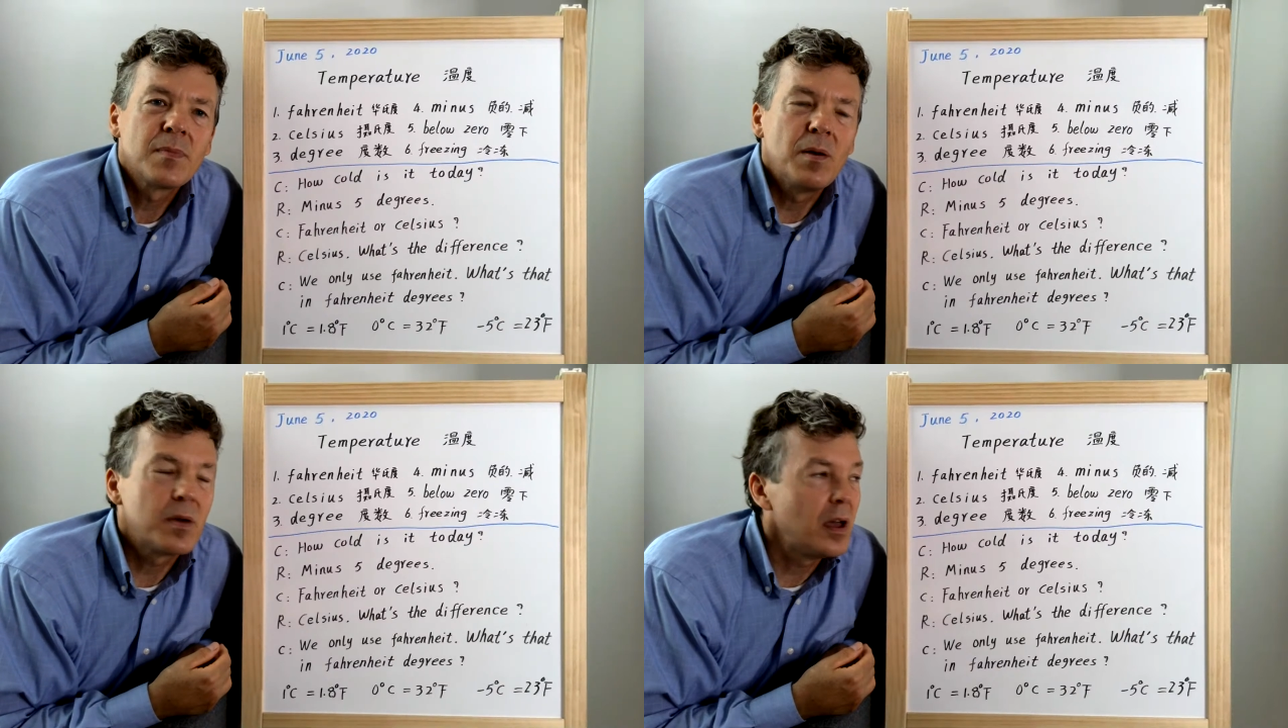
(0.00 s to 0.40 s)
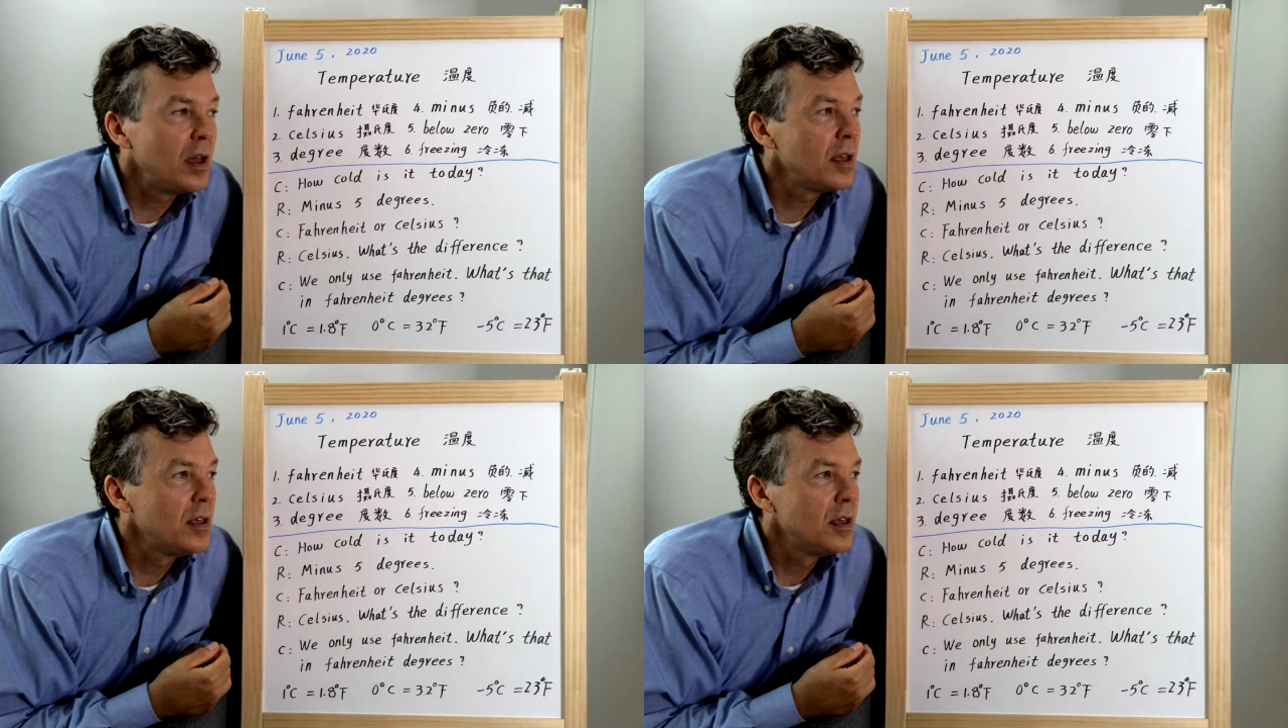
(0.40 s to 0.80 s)

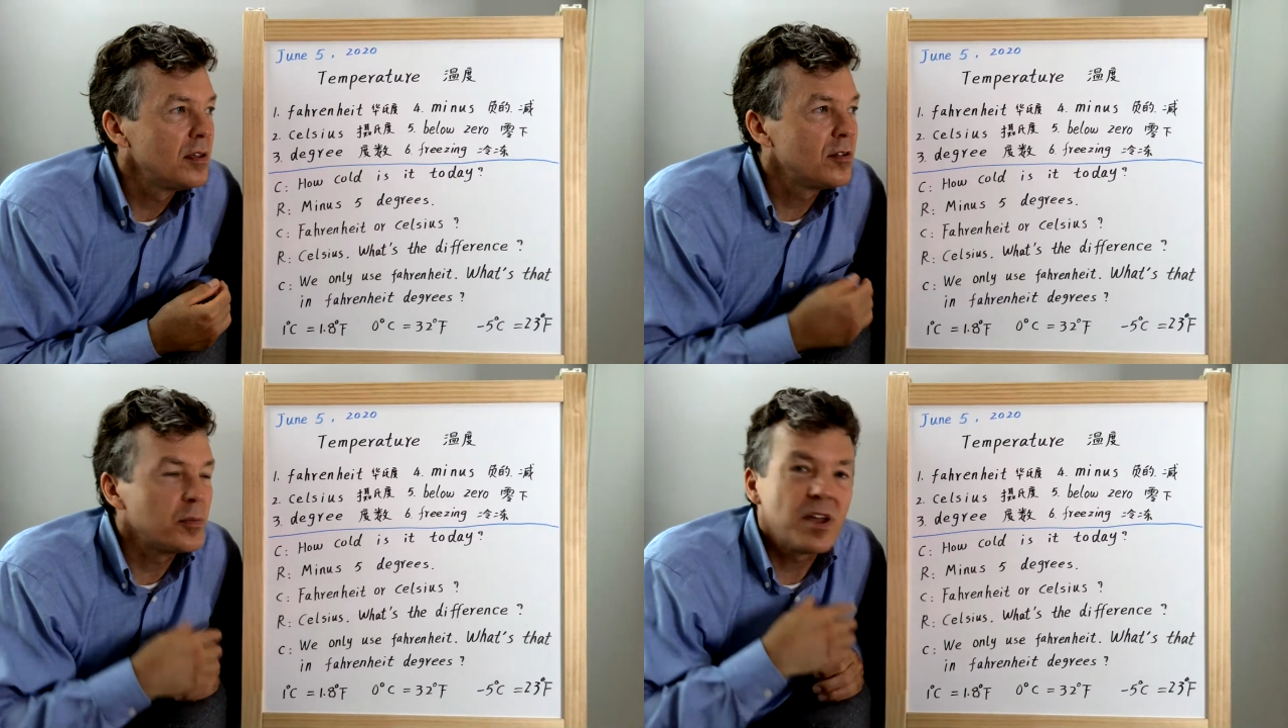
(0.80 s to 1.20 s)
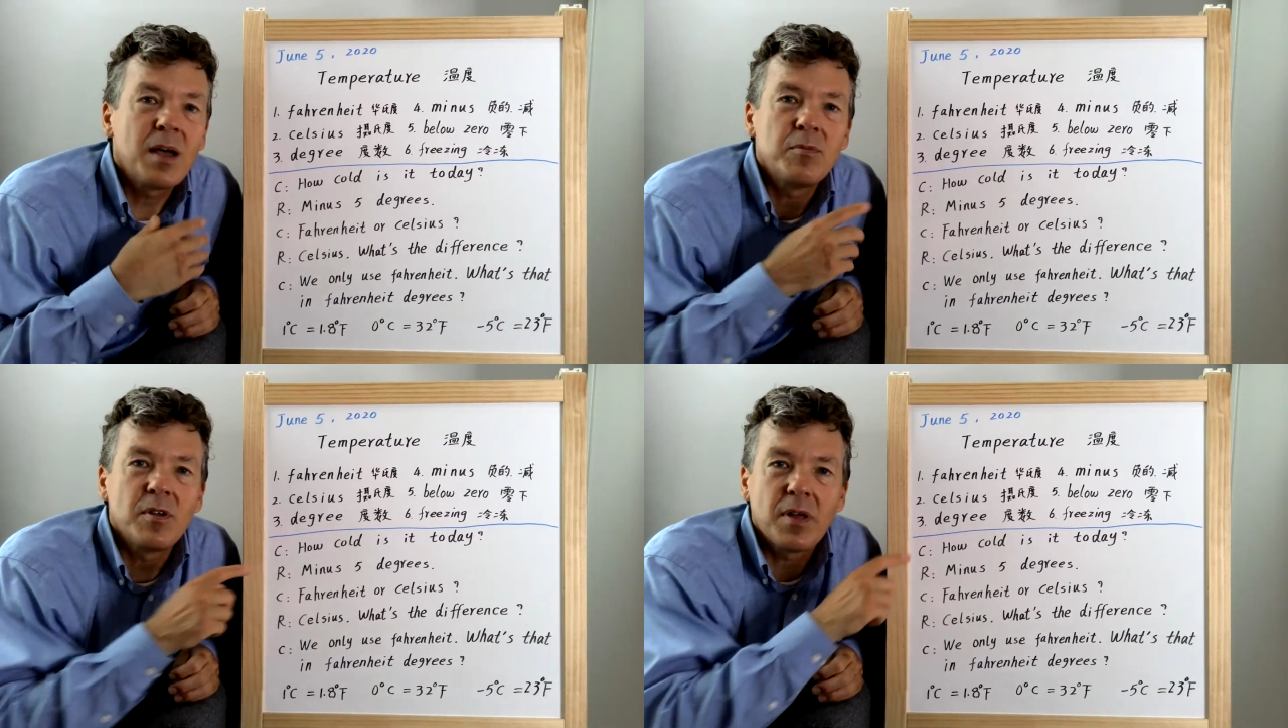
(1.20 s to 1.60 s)
Okay.
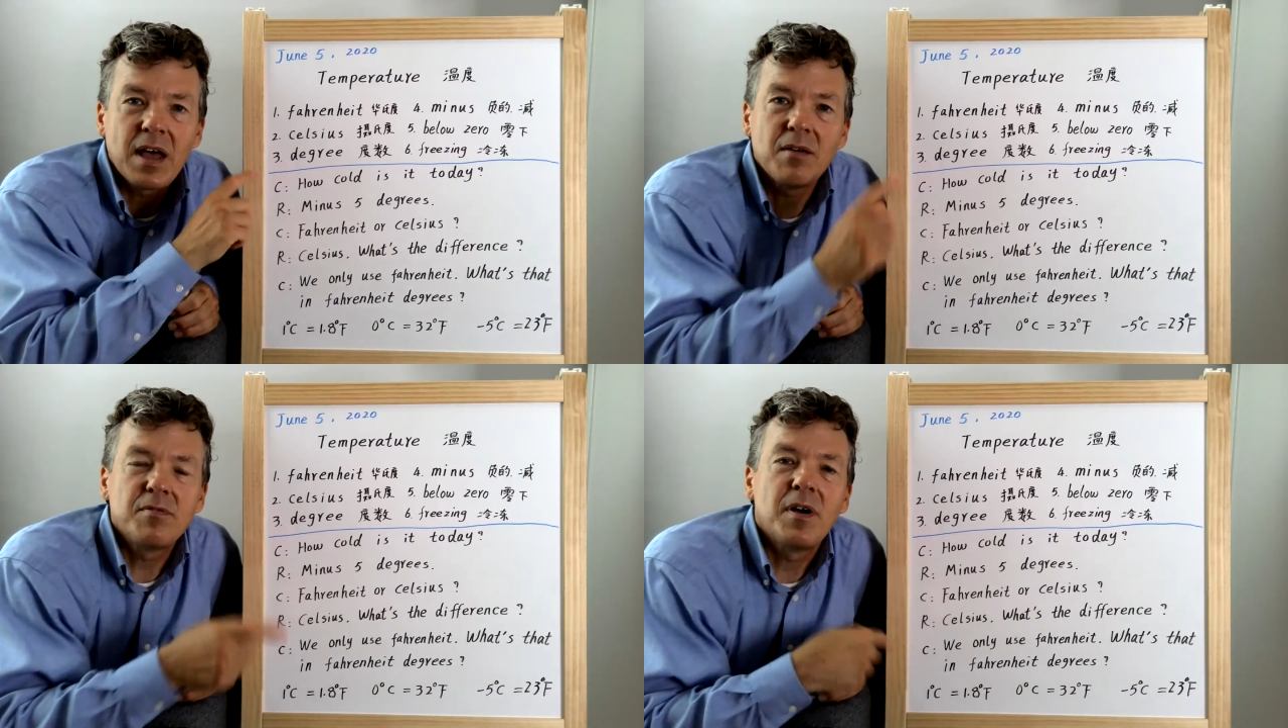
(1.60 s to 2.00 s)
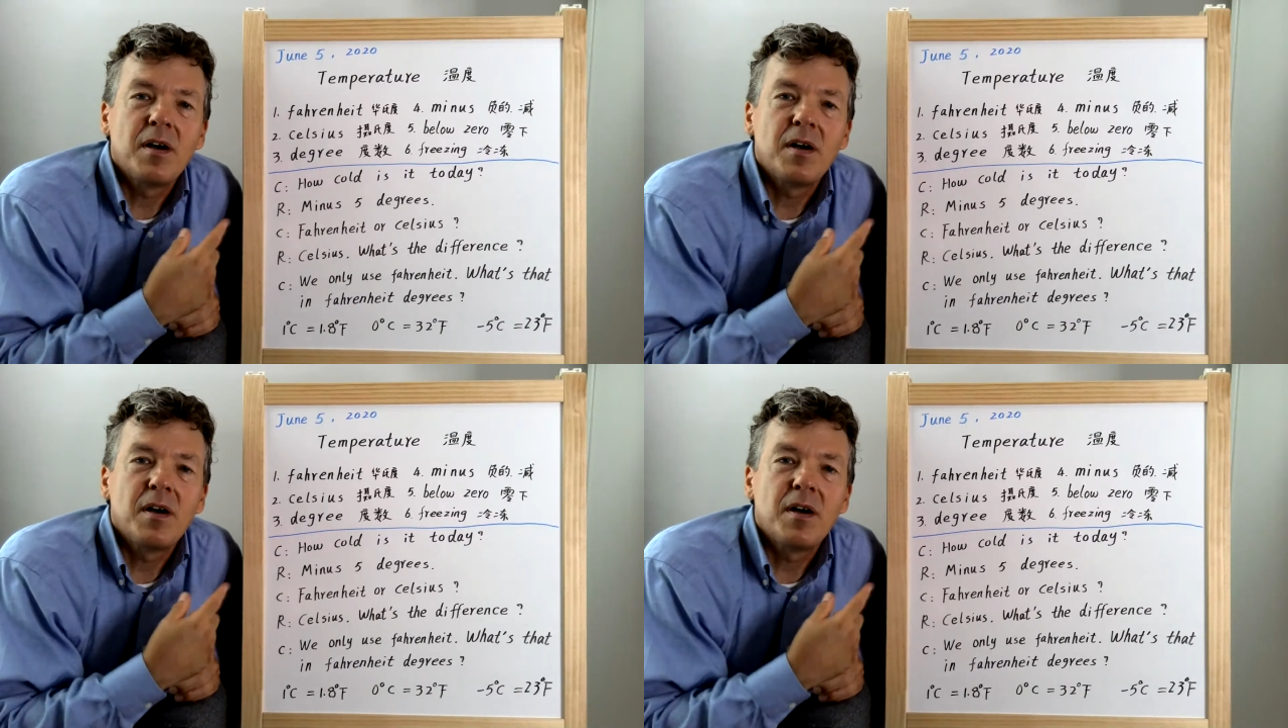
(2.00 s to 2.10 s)
Sometimes they'll have